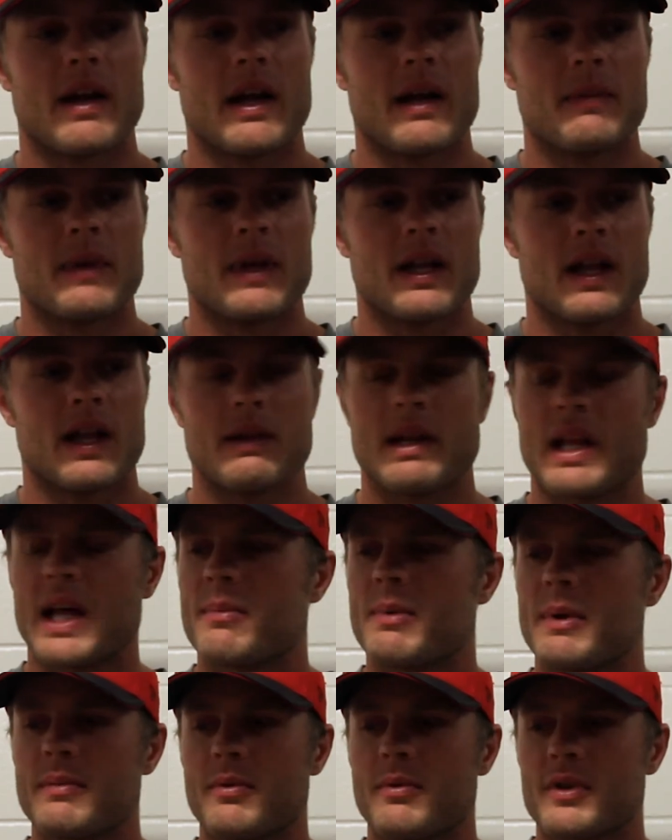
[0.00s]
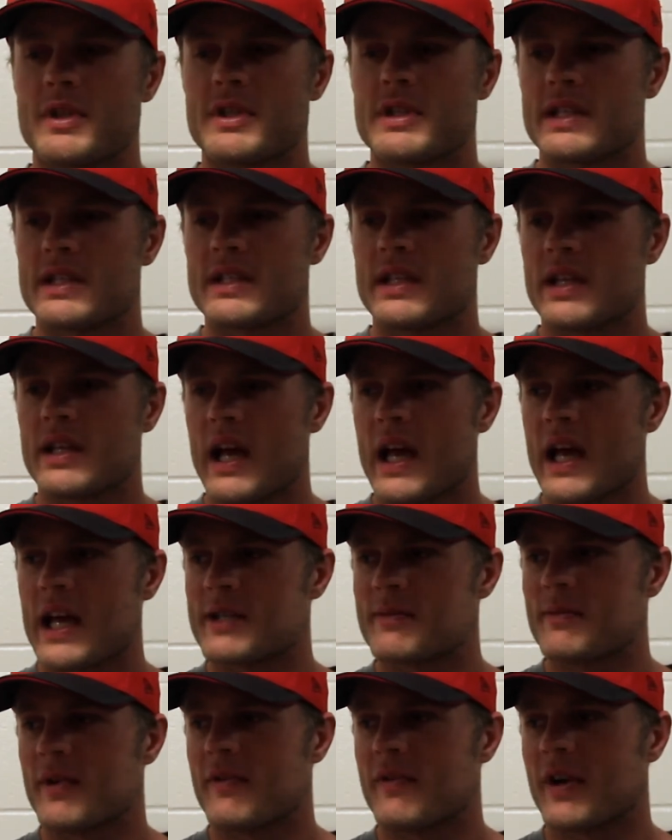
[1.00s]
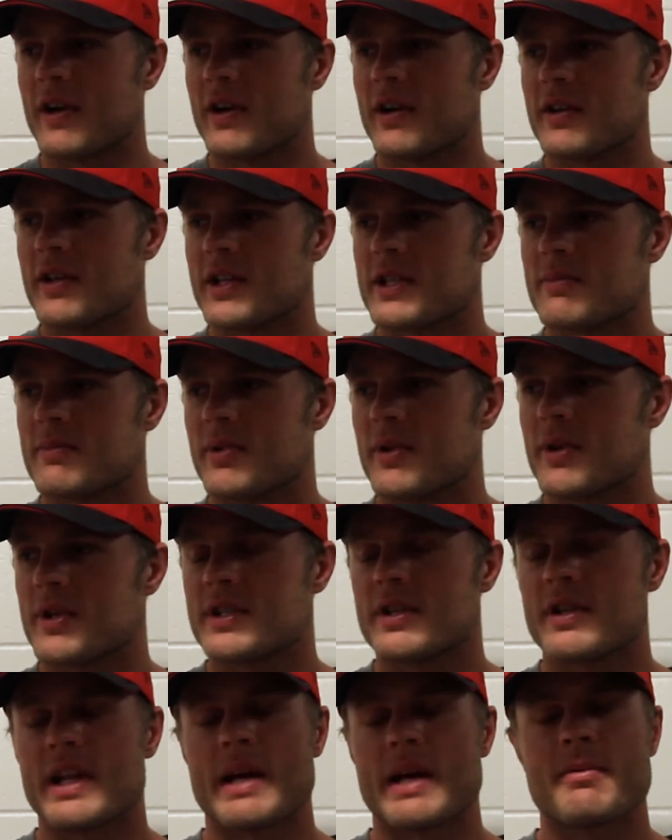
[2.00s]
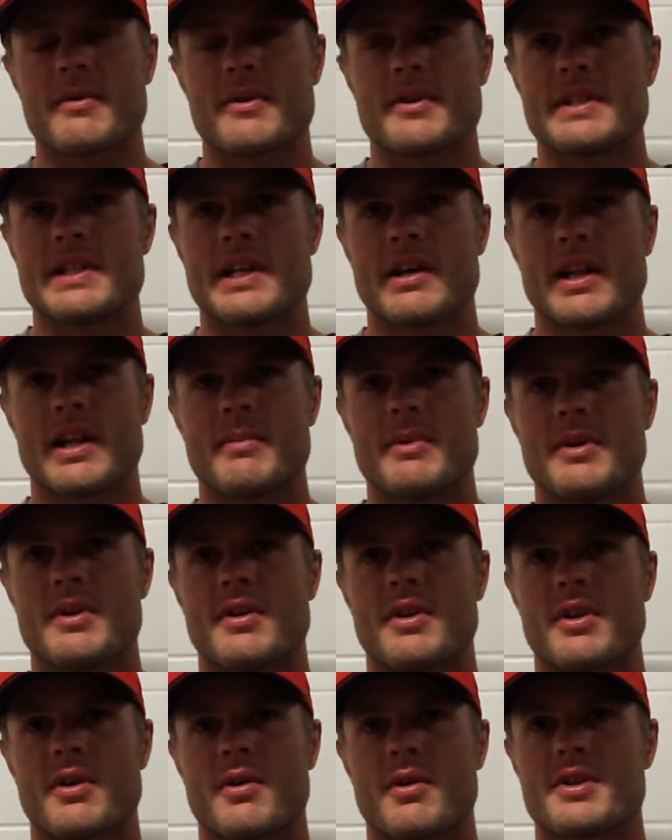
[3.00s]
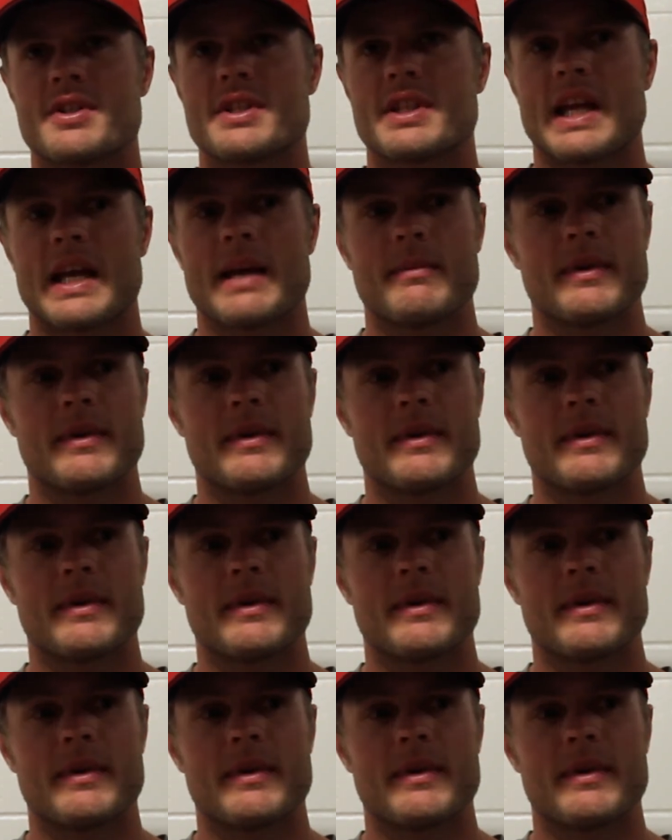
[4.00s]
I mean, a lot of people ask me if I heard this person or that person yelling at me during the course of the game,